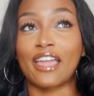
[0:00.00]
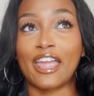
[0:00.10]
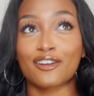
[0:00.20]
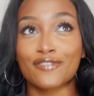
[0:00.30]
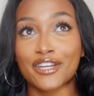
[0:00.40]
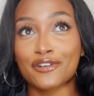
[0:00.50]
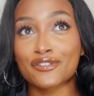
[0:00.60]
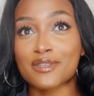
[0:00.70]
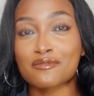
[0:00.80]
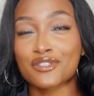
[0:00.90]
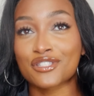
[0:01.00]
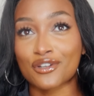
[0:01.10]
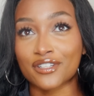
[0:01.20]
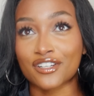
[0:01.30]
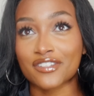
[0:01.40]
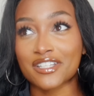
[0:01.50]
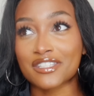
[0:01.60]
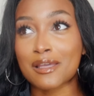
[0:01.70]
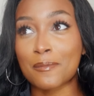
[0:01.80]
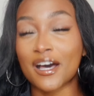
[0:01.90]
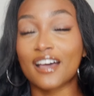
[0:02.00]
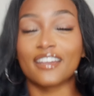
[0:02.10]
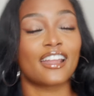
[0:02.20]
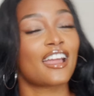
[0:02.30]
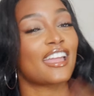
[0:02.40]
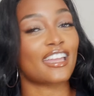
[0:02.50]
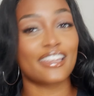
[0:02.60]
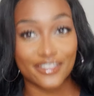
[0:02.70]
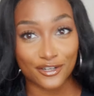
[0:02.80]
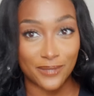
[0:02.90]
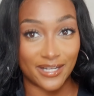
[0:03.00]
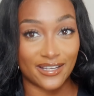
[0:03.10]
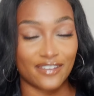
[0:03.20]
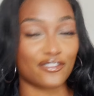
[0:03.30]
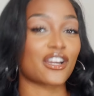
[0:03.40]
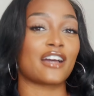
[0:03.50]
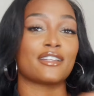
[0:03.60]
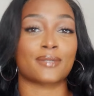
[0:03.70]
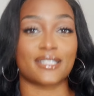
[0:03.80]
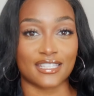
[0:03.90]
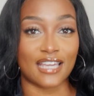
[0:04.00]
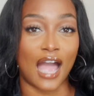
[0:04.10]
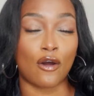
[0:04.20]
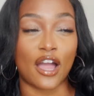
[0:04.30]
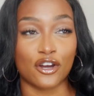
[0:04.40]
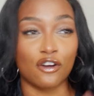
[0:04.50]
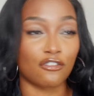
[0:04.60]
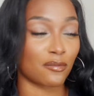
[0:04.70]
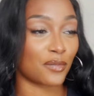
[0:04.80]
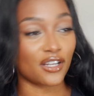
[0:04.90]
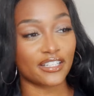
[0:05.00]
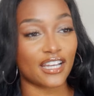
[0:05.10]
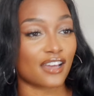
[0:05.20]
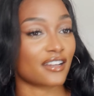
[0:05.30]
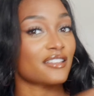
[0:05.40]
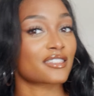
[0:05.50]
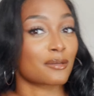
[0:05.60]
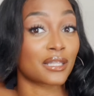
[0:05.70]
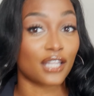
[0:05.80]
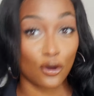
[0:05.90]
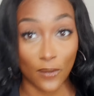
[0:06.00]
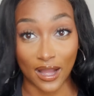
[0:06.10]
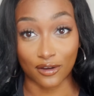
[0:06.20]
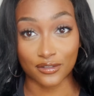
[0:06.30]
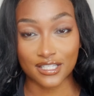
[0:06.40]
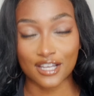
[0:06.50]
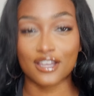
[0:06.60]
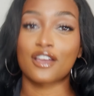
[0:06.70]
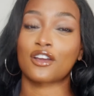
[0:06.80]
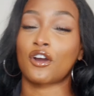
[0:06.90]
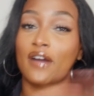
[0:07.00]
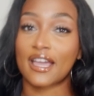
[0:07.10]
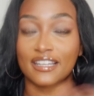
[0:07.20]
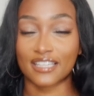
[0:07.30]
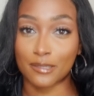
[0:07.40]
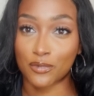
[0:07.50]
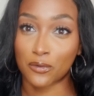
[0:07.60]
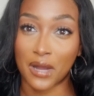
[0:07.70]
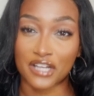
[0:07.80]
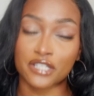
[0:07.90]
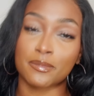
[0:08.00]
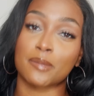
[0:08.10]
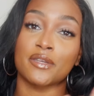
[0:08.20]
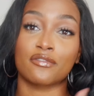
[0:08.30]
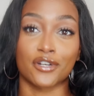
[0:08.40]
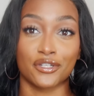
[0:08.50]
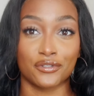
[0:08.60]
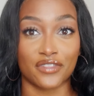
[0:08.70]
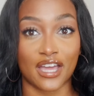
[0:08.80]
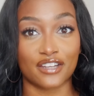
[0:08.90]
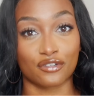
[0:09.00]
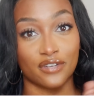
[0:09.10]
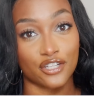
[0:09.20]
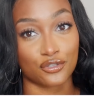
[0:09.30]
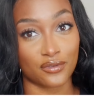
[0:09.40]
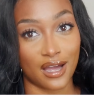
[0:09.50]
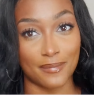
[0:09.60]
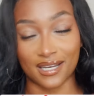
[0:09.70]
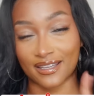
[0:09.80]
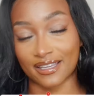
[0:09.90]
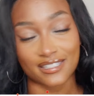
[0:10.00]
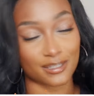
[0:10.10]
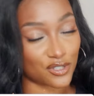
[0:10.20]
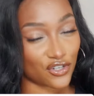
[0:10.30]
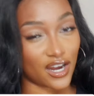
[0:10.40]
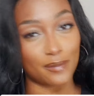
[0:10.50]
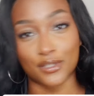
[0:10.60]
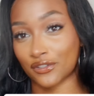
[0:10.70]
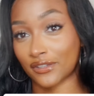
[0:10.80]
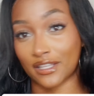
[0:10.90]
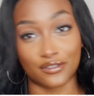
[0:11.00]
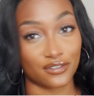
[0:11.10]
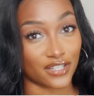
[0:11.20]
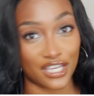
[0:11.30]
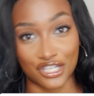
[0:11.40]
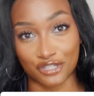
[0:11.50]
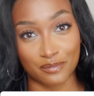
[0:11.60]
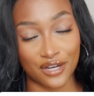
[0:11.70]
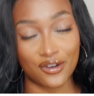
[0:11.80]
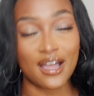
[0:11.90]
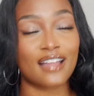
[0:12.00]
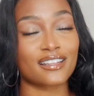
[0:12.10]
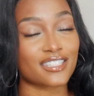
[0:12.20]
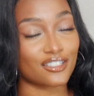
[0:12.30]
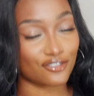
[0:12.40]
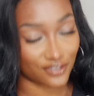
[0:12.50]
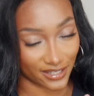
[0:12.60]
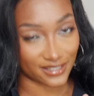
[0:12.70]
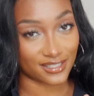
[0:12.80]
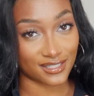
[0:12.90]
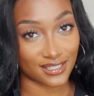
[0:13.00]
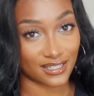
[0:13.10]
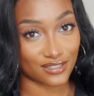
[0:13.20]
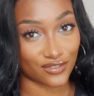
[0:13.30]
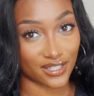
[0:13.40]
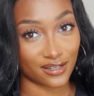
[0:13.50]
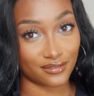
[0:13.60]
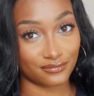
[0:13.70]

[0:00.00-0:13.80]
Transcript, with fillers: Hair videos make me so nervous, but Either way, if you guys wanna see how I go from Baldiana to Blowout, go ahead and keep on watching. But before you do that, don't forget to comment, like, and subscribe. Turn on that notification bell. And let's get right into today's video.